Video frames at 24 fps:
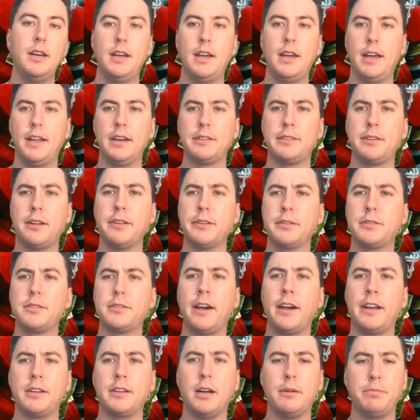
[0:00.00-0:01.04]
and I saw this
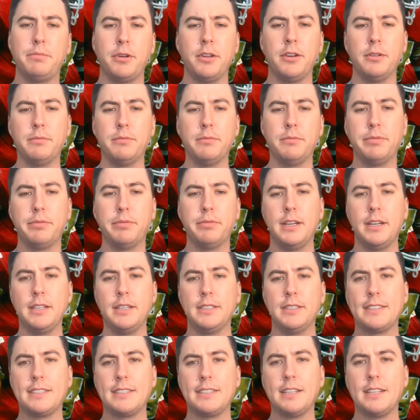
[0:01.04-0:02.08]
line a couple other places,
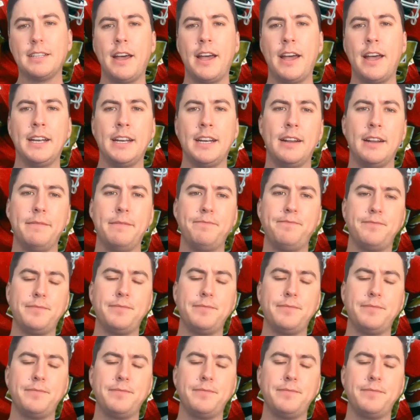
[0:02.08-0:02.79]
has the line at